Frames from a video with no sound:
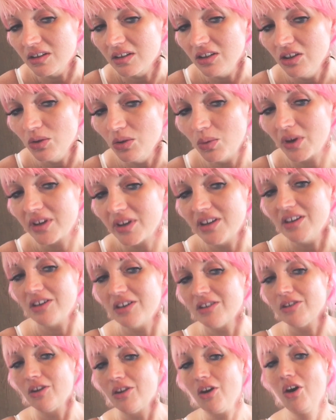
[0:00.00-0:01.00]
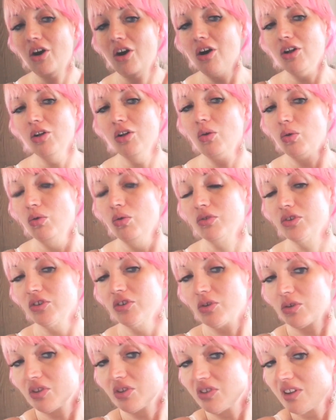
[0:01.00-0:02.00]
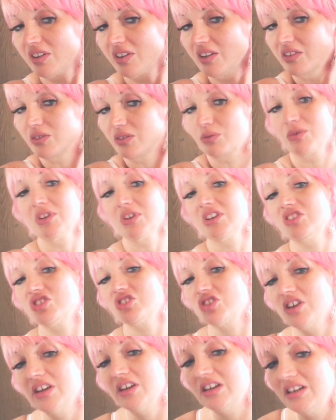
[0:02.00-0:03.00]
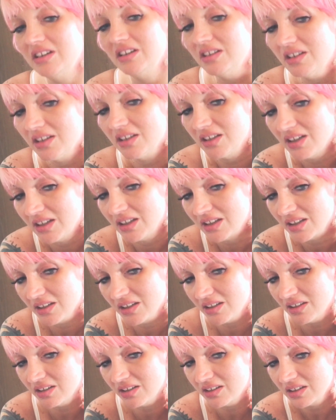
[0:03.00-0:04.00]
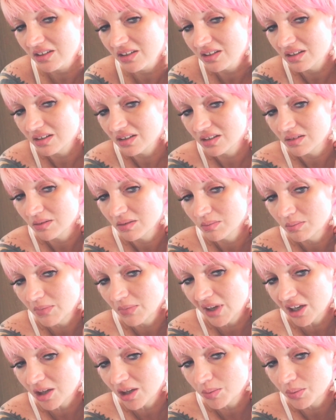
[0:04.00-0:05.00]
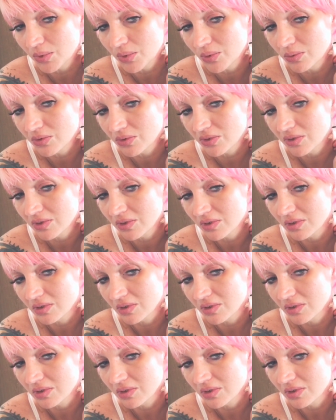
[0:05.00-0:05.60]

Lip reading: you don't want it all over though, because it's really shiny and makeup won't